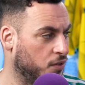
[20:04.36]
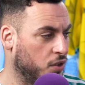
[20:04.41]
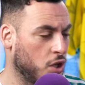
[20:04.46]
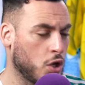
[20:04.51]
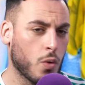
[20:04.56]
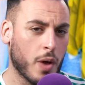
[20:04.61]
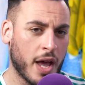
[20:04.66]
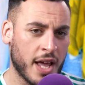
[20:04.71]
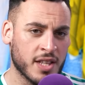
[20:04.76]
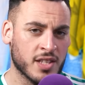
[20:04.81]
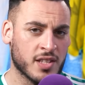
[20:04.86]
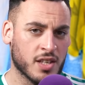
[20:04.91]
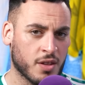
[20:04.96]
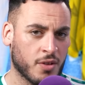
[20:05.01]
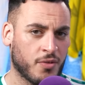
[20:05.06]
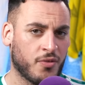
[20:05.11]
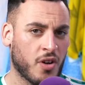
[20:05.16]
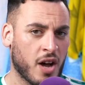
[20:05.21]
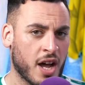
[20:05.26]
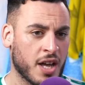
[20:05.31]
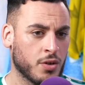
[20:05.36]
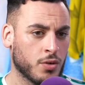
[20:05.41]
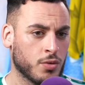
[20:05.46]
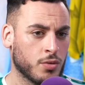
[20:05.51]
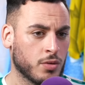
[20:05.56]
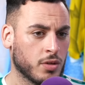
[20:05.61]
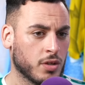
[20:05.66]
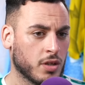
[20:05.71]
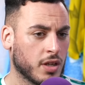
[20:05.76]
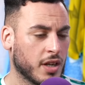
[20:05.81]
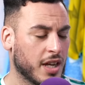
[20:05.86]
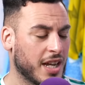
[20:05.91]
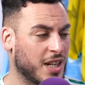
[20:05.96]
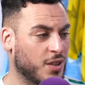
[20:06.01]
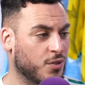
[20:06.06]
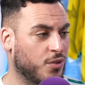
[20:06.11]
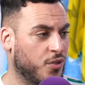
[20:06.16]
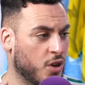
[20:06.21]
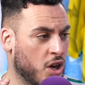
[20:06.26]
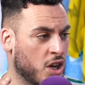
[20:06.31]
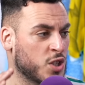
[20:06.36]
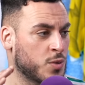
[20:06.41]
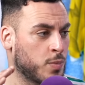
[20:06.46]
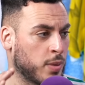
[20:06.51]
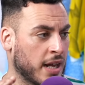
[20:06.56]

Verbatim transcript: If you enter the final in first